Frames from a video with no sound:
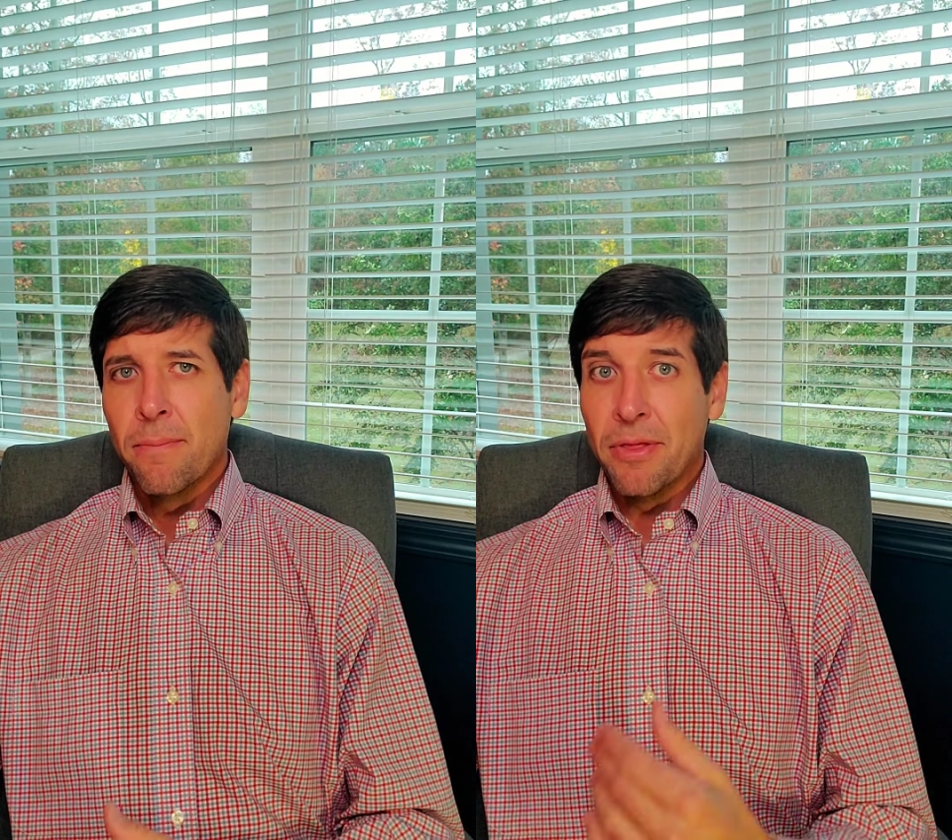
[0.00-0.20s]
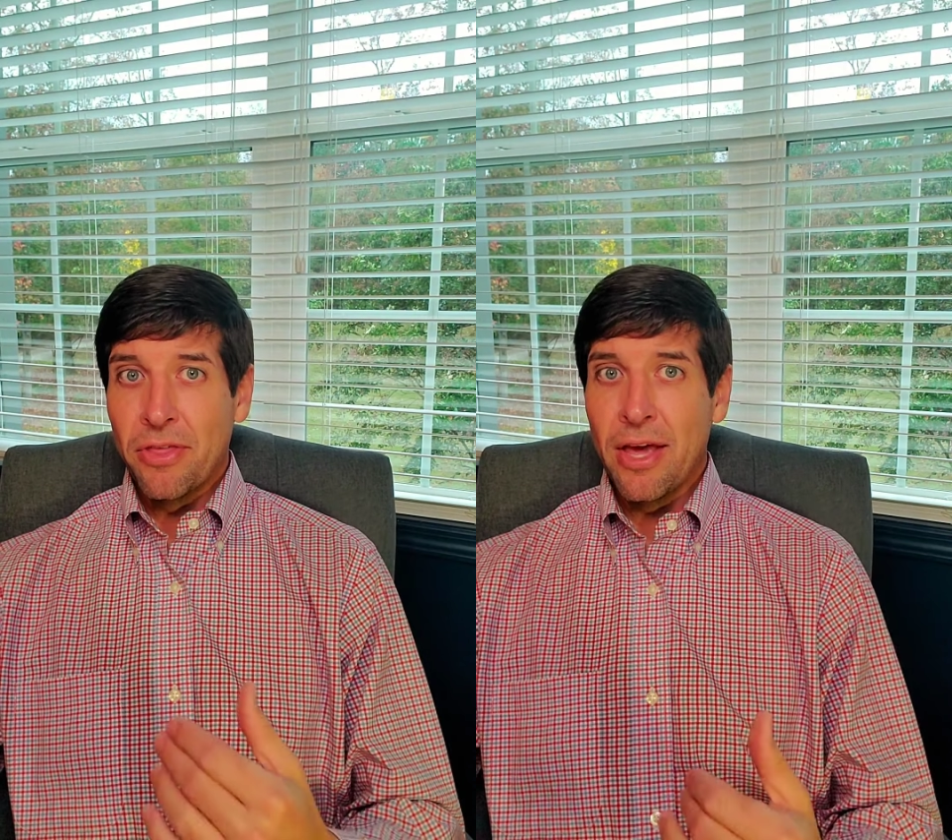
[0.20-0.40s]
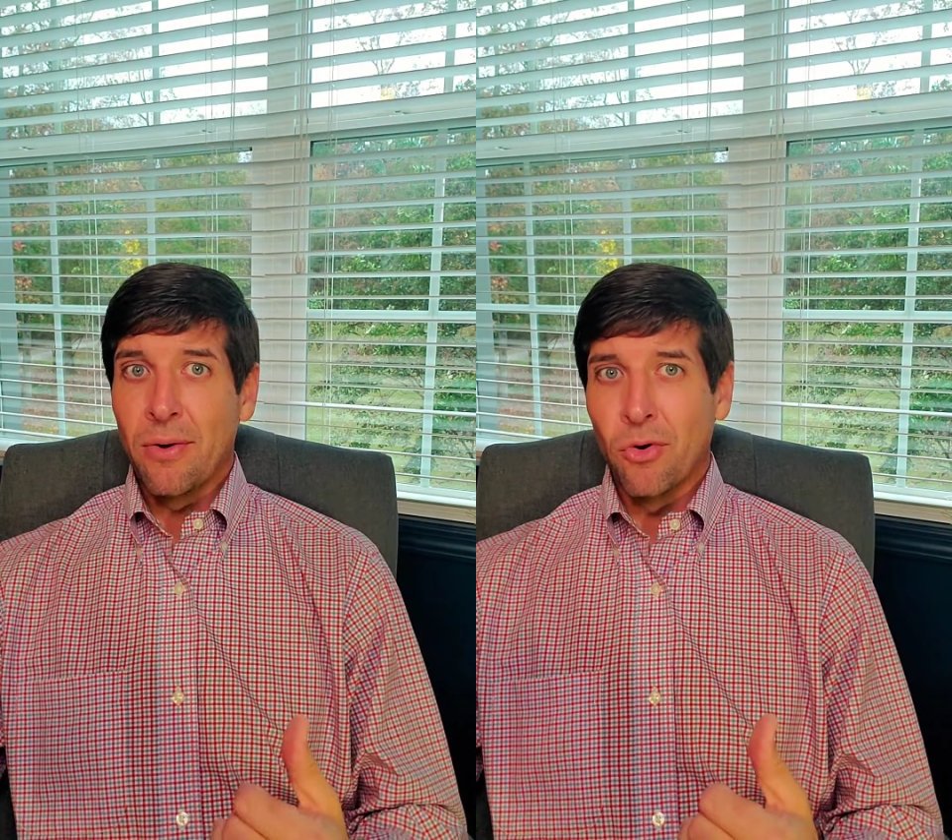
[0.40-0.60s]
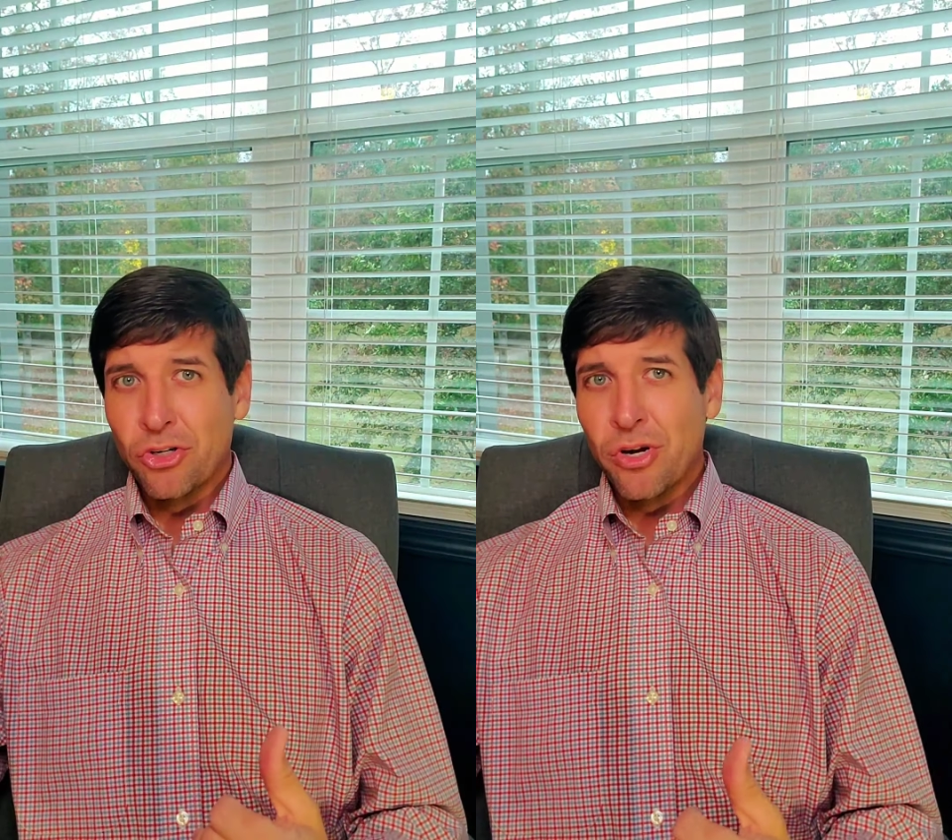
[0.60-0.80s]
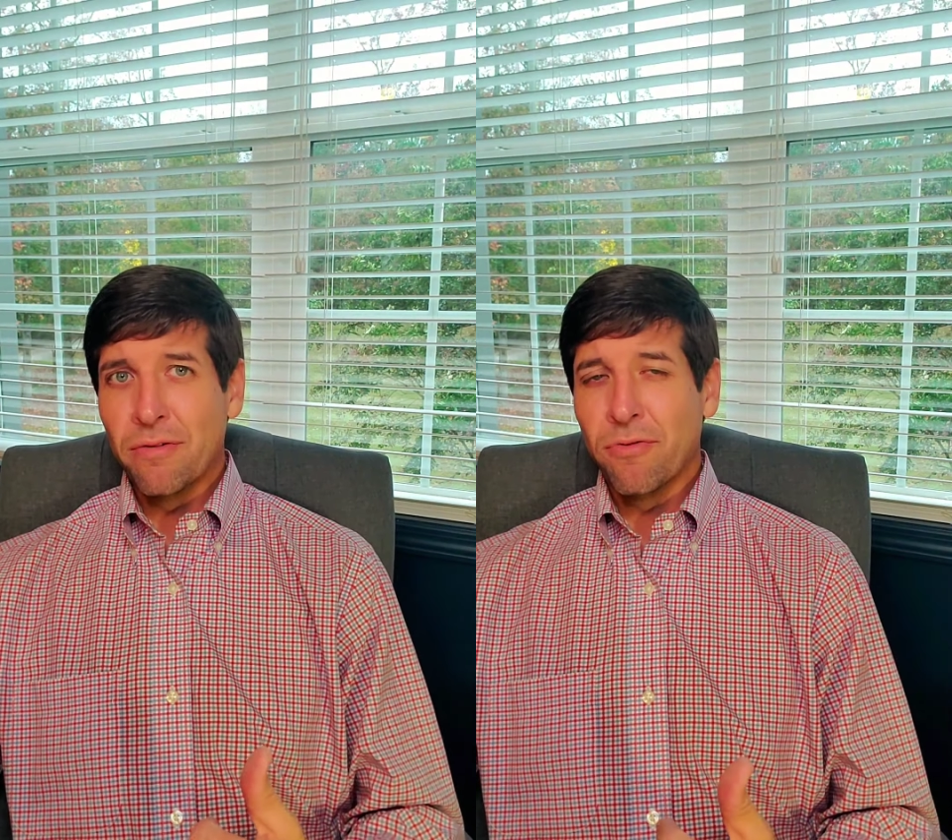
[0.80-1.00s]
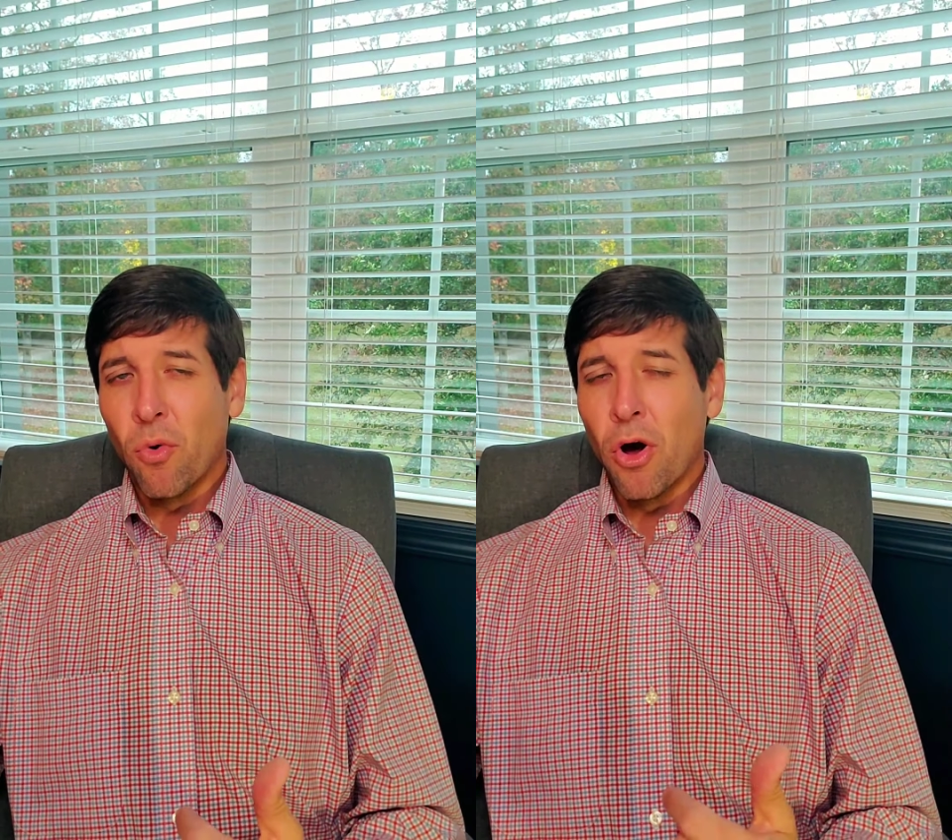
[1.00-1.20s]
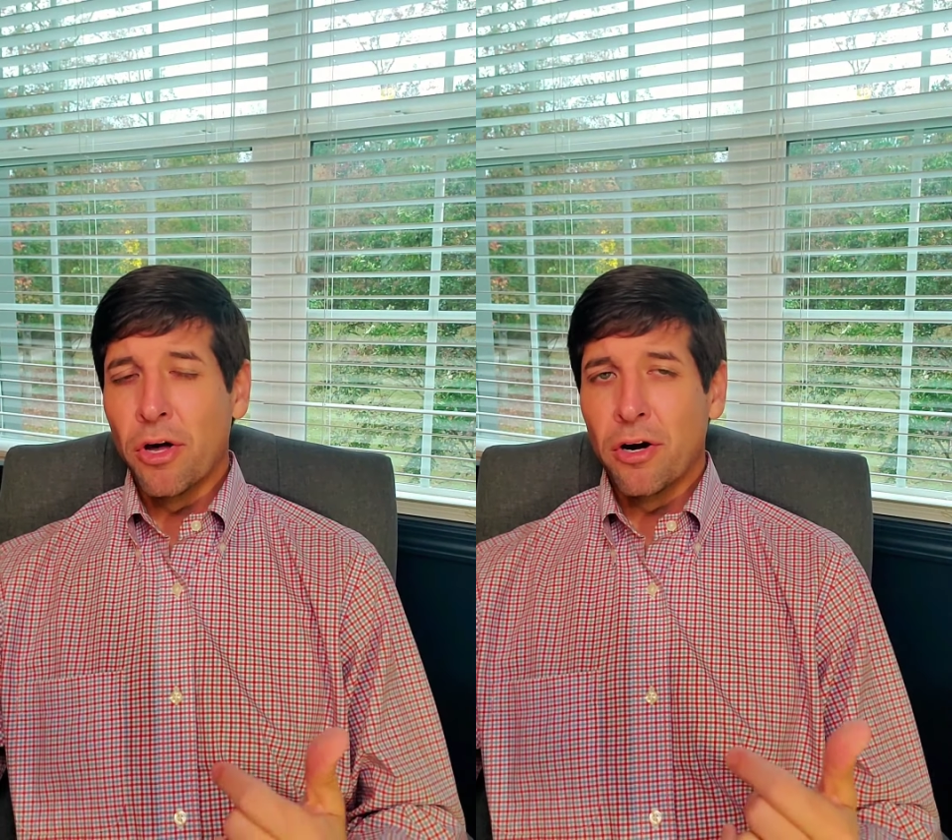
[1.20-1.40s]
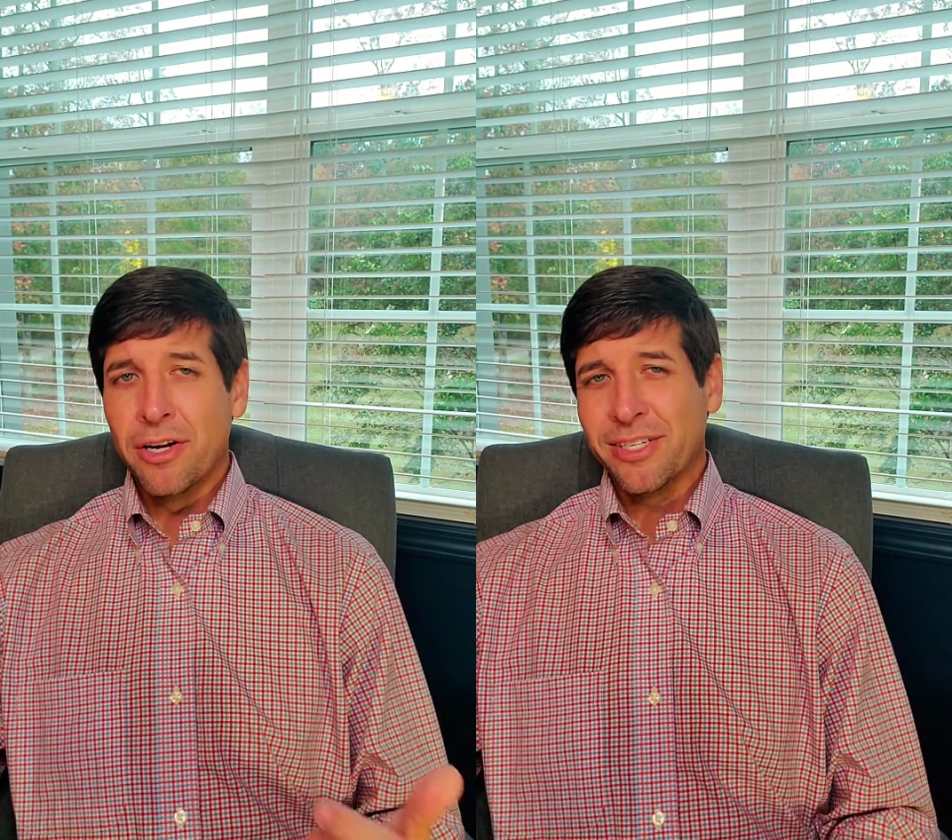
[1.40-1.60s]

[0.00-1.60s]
But then once you hit 400,